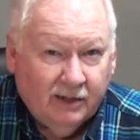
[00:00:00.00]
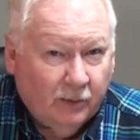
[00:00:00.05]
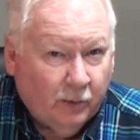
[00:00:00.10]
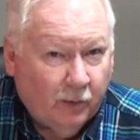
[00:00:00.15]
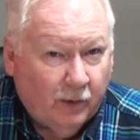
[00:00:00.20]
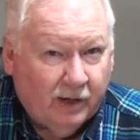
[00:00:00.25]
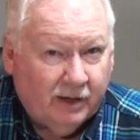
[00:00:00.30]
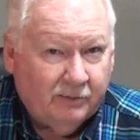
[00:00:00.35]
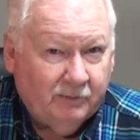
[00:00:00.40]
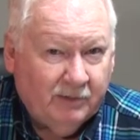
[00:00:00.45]

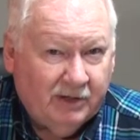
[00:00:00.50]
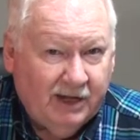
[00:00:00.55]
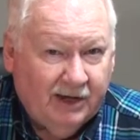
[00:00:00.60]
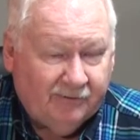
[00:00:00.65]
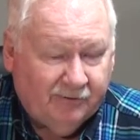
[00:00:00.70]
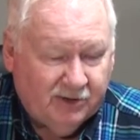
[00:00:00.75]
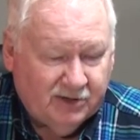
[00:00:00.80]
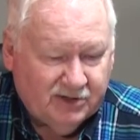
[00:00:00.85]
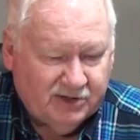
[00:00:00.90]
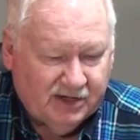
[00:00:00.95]
what
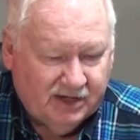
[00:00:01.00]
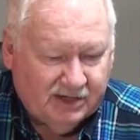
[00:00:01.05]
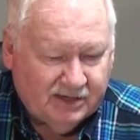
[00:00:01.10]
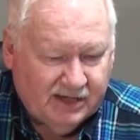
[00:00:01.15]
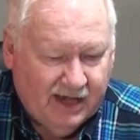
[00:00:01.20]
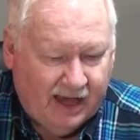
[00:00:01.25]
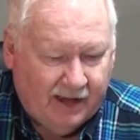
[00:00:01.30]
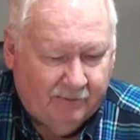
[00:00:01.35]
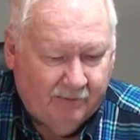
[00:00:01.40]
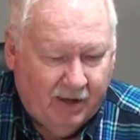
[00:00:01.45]
difference does
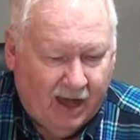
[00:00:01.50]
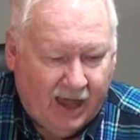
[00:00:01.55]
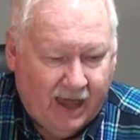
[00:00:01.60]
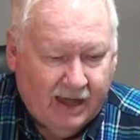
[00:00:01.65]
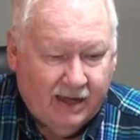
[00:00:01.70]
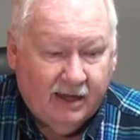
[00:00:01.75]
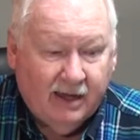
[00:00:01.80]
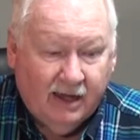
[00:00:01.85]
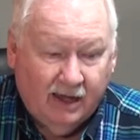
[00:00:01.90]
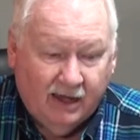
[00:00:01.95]
that
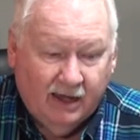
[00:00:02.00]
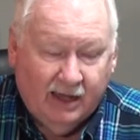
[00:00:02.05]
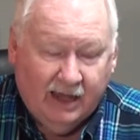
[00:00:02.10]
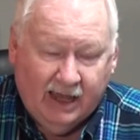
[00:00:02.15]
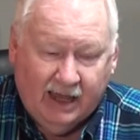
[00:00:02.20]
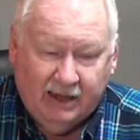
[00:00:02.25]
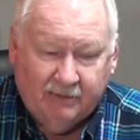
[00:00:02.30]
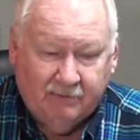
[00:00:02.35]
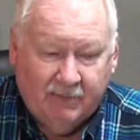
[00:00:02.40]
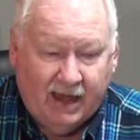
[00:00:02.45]
make
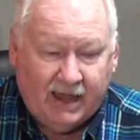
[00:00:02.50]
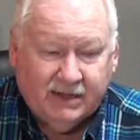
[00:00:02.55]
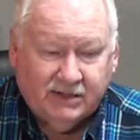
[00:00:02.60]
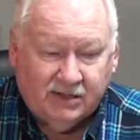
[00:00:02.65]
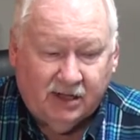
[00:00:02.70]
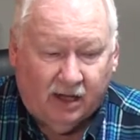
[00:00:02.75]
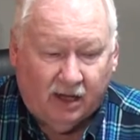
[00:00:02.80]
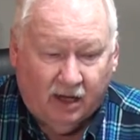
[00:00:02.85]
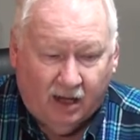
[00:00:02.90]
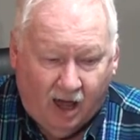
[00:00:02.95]
it
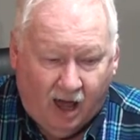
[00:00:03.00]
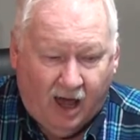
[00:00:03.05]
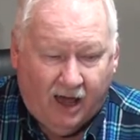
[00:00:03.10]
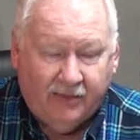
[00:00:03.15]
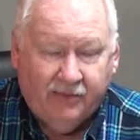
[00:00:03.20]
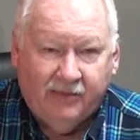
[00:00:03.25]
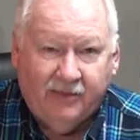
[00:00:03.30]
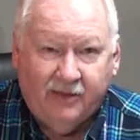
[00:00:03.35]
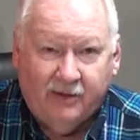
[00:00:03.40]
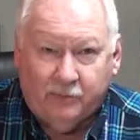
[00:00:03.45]
makes a
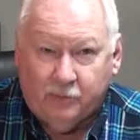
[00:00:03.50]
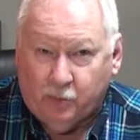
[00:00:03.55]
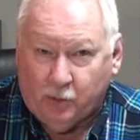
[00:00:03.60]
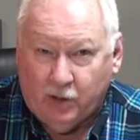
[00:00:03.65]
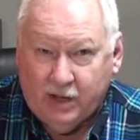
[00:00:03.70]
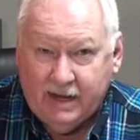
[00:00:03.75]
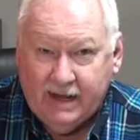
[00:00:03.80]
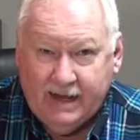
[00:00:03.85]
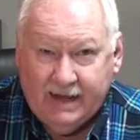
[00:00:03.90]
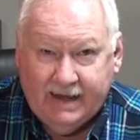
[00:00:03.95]
lot in the
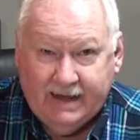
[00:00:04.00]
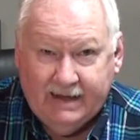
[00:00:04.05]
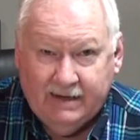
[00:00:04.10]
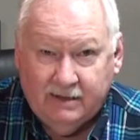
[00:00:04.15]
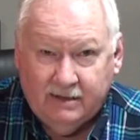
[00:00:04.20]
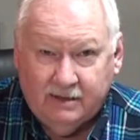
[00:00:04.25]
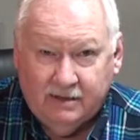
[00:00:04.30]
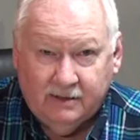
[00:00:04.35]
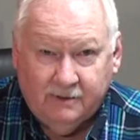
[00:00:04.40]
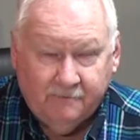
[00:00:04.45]

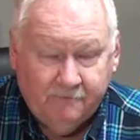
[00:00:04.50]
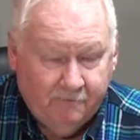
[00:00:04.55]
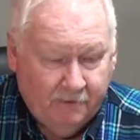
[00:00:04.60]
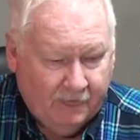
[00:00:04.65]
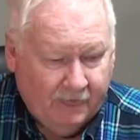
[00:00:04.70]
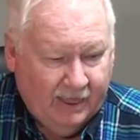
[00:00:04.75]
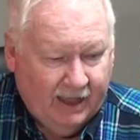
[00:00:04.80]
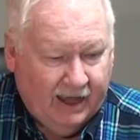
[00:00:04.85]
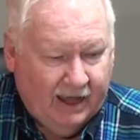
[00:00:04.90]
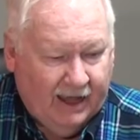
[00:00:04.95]
preheat
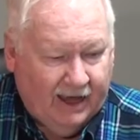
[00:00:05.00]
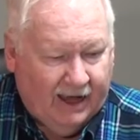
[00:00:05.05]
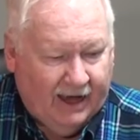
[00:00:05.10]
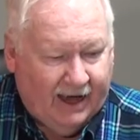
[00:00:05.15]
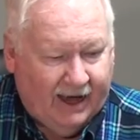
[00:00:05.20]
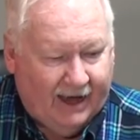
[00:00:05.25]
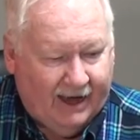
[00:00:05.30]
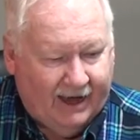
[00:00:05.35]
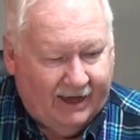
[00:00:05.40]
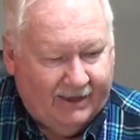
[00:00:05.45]

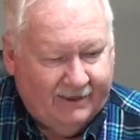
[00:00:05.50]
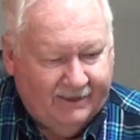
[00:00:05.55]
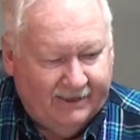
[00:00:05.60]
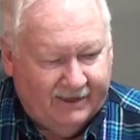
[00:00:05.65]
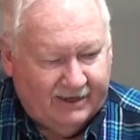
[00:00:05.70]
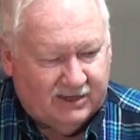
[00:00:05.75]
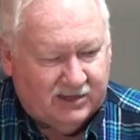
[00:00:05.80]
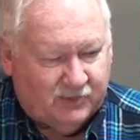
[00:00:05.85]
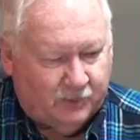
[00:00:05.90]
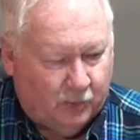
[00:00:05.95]
uh,
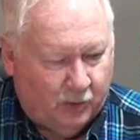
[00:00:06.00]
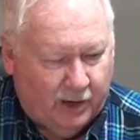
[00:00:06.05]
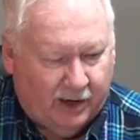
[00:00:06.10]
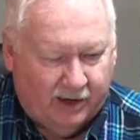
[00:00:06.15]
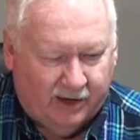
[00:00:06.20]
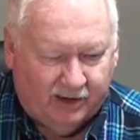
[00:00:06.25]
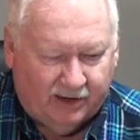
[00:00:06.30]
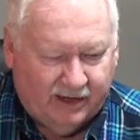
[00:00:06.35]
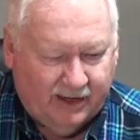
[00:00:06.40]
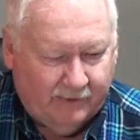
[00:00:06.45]
this
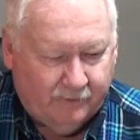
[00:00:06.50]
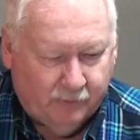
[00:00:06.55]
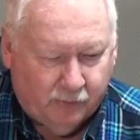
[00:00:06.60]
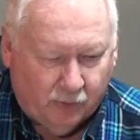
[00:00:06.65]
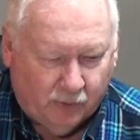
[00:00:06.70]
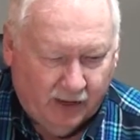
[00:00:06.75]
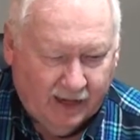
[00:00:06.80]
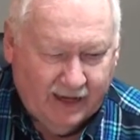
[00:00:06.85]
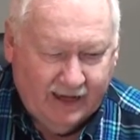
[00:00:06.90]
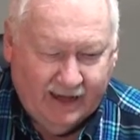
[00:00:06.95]
printer can
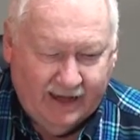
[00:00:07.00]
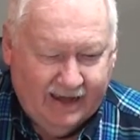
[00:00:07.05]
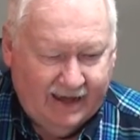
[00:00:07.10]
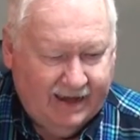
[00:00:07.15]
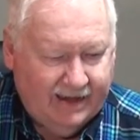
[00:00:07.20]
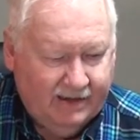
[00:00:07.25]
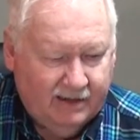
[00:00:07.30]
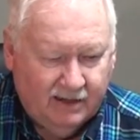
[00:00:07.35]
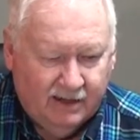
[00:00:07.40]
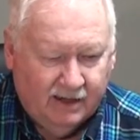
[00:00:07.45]

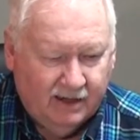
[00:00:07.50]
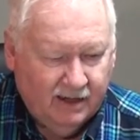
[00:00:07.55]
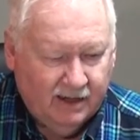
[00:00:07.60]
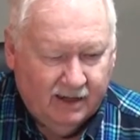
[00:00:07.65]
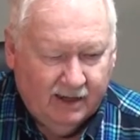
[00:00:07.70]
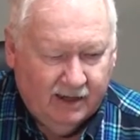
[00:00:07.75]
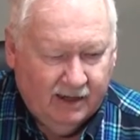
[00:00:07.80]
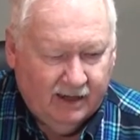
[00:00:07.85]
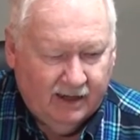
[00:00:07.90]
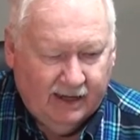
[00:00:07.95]
preheat
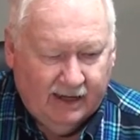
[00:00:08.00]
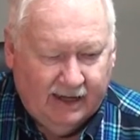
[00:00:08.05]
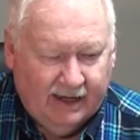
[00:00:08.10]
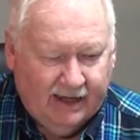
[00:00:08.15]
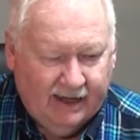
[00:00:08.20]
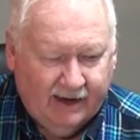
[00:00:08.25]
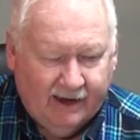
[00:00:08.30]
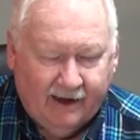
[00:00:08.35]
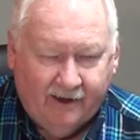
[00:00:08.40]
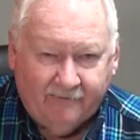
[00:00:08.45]

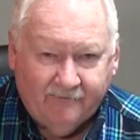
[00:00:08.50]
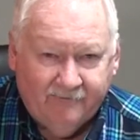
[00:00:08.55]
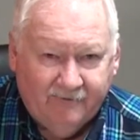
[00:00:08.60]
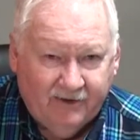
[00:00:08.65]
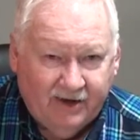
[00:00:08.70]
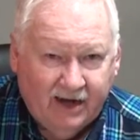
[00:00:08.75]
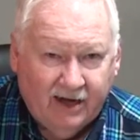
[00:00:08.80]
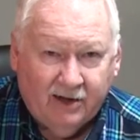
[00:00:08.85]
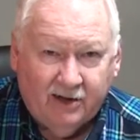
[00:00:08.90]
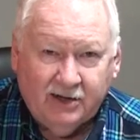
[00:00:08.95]
in a
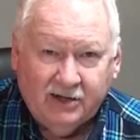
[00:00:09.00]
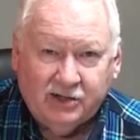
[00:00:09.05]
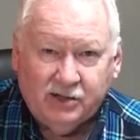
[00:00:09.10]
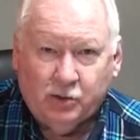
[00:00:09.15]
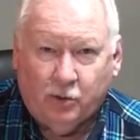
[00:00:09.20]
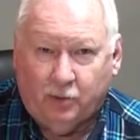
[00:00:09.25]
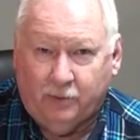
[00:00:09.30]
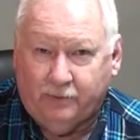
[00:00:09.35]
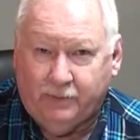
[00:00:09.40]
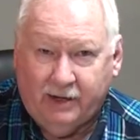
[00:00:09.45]
very
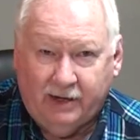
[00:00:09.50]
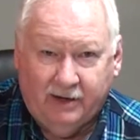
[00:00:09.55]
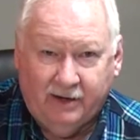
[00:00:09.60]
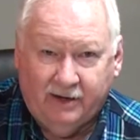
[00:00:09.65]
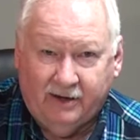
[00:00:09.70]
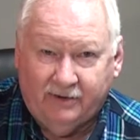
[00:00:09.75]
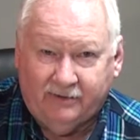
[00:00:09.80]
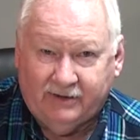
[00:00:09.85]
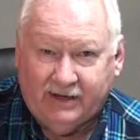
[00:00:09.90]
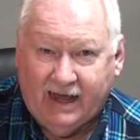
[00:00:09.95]
short
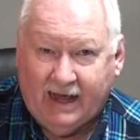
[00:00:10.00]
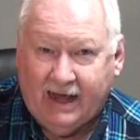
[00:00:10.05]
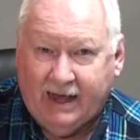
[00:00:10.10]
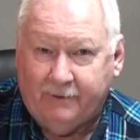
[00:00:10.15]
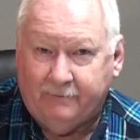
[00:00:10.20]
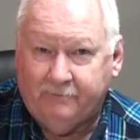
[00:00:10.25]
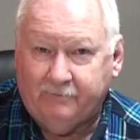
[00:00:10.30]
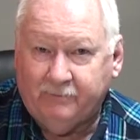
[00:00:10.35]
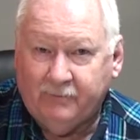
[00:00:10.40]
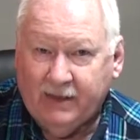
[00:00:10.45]
period of
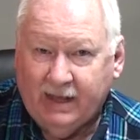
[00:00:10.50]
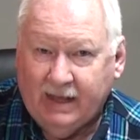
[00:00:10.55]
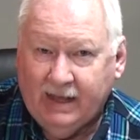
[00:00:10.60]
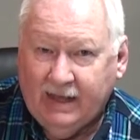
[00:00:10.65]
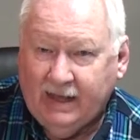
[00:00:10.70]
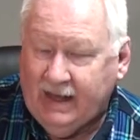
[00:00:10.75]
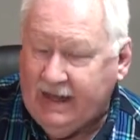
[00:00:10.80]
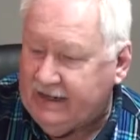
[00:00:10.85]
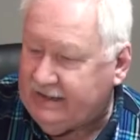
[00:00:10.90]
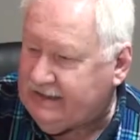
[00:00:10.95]
time
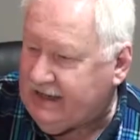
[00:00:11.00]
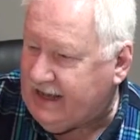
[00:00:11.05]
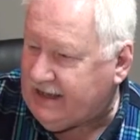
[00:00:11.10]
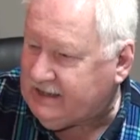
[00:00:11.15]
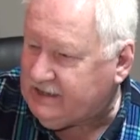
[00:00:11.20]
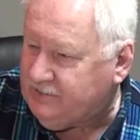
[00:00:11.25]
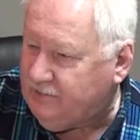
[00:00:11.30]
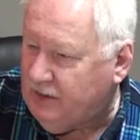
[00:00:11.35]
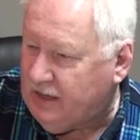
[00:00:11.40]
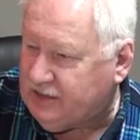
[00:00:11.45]
it
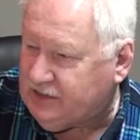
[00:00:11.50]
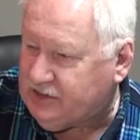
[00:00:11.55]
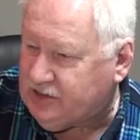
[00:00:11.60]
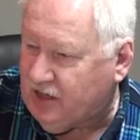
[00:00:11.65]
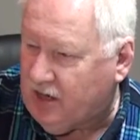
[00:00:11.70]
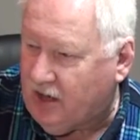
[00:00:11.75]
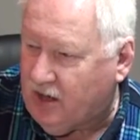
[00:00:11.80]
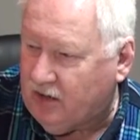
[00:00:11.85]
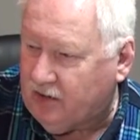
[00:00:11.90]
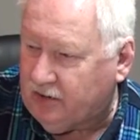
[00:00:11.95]
takes much
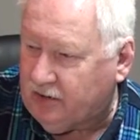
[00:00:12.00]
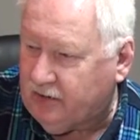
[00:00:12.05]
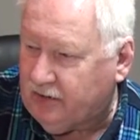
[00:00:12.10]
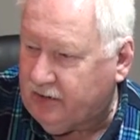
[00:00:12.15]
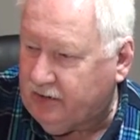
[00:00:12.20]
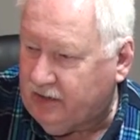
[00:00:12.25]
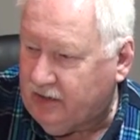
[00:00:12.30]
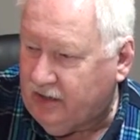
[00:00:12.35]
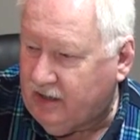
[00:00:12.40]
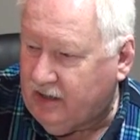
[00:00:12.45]

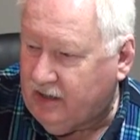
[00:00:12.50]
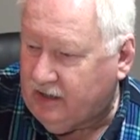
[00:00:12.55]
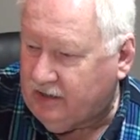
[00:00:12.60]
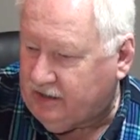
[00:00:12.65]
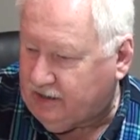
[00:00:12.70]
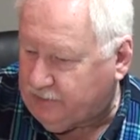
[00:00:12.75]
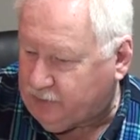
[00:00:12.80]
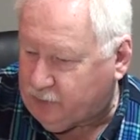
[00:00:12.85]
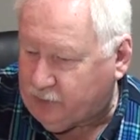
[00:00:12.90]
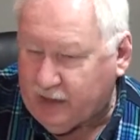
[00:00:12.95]
longer
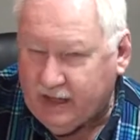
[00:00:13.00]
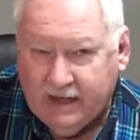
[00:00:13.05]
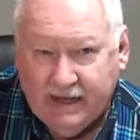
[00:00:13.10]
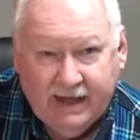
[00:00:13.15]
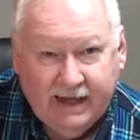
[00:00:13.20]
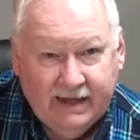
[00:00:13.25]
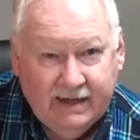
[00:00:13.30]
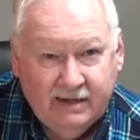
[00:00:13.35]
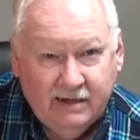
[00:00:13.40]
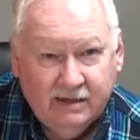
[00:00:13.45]
to
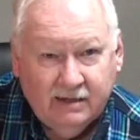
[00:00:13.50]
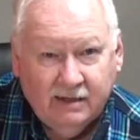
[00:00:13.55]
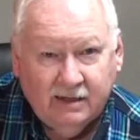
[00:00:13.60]
preheat